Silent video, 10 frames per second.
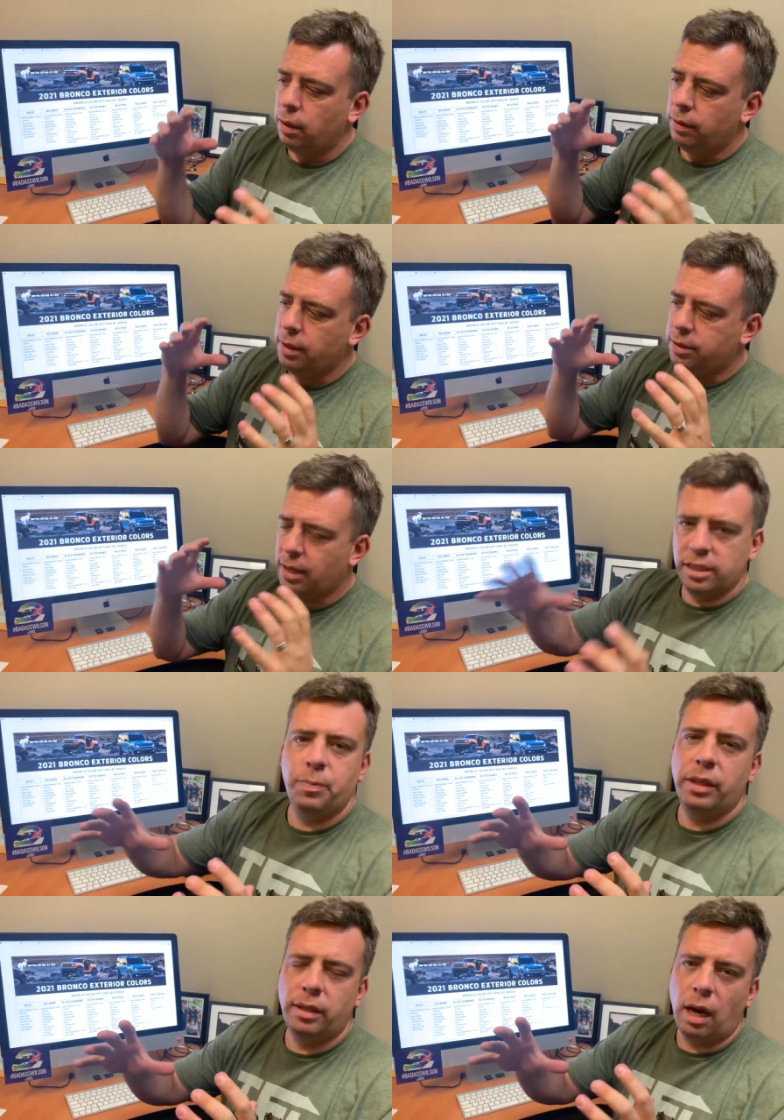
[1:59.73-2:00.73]
This
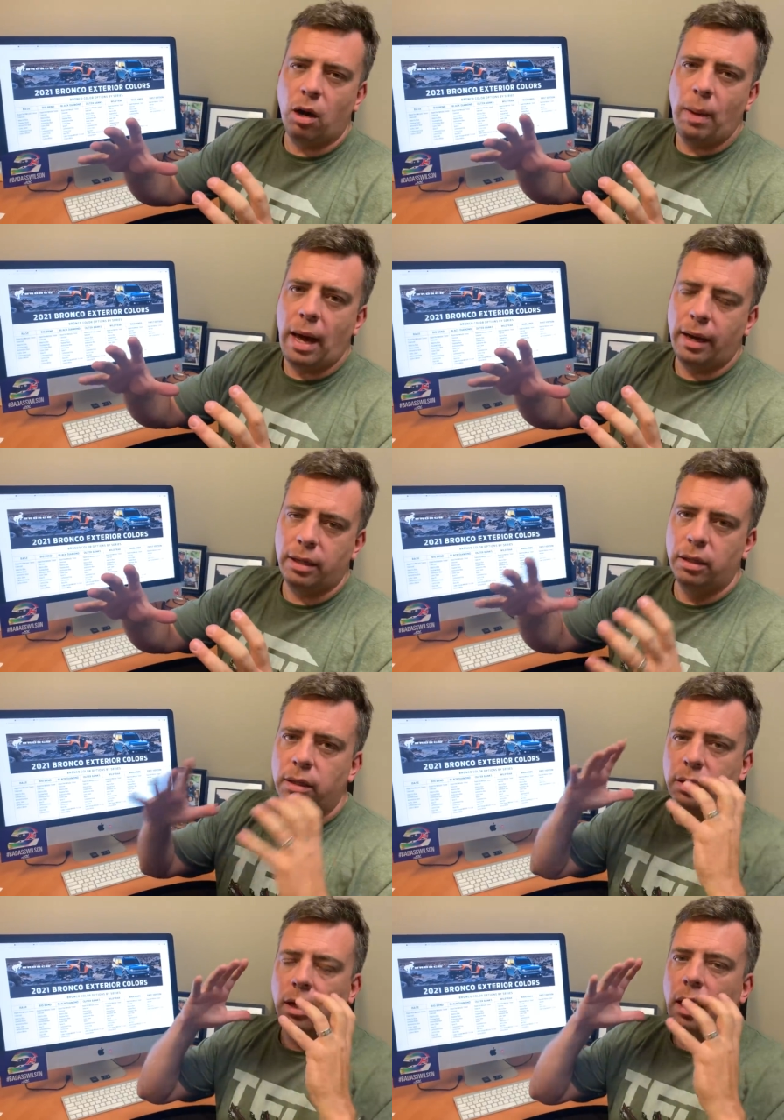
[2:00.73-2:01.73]
10-speed automatic
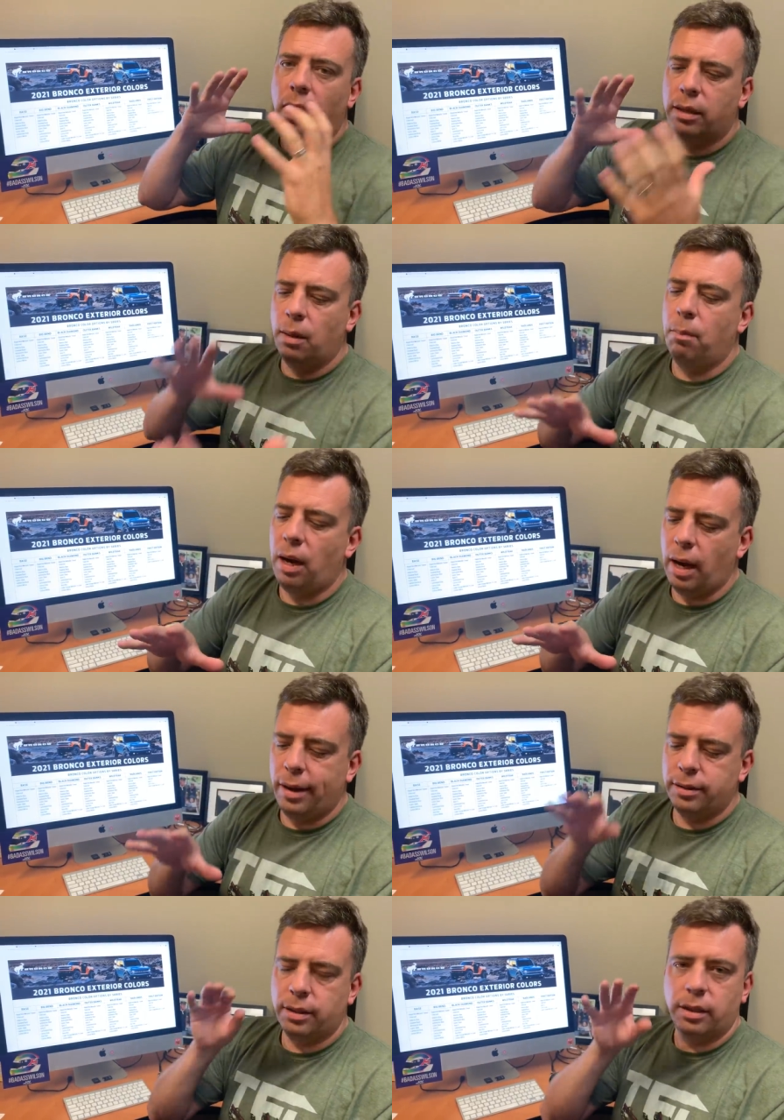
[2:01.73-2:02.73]
uh,
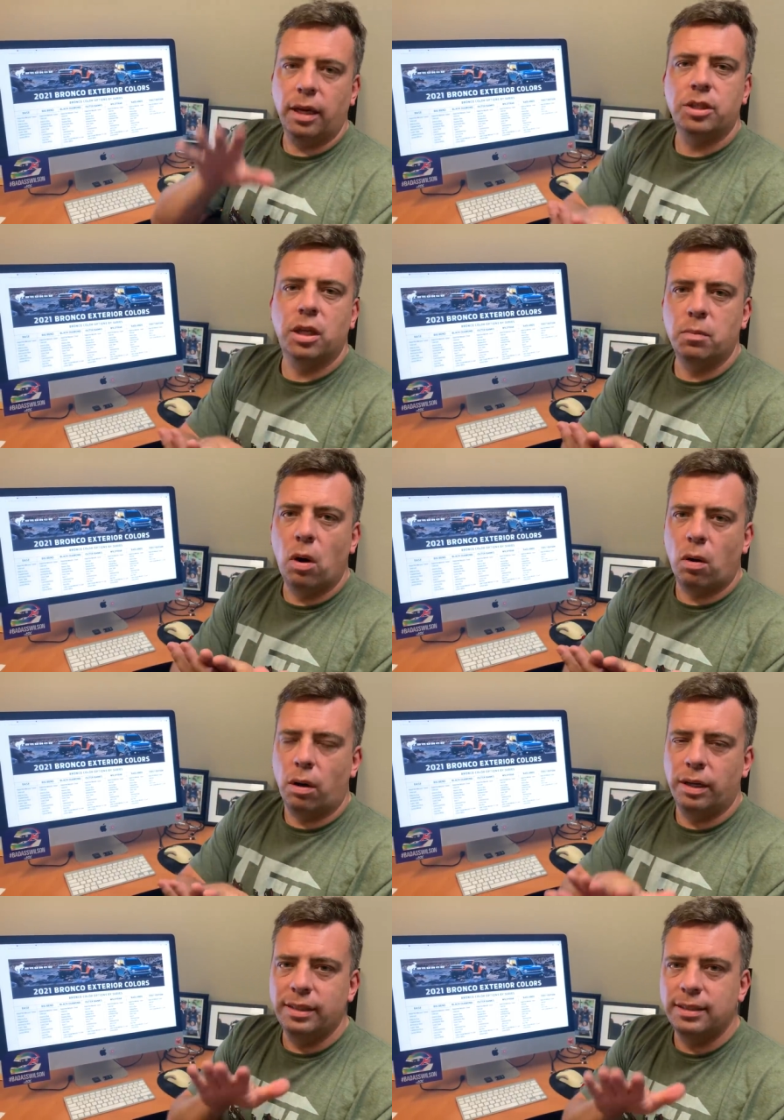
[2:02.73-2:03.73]
combines an electric
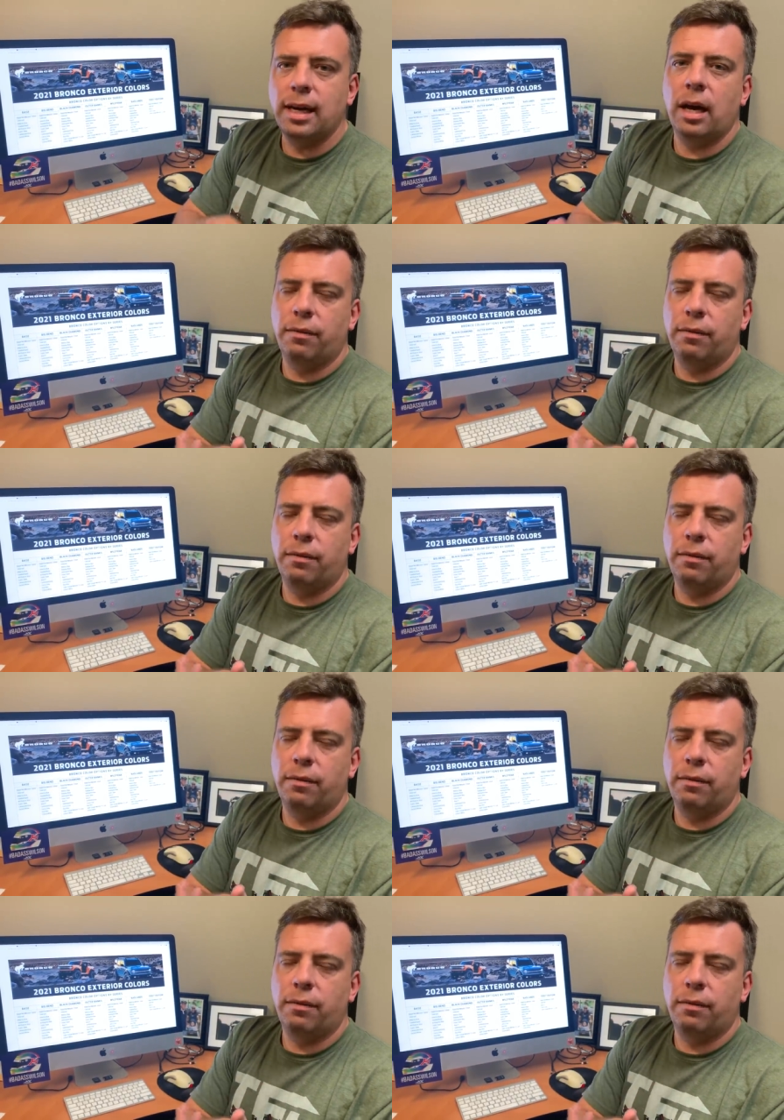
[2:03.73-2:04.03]
motor inside of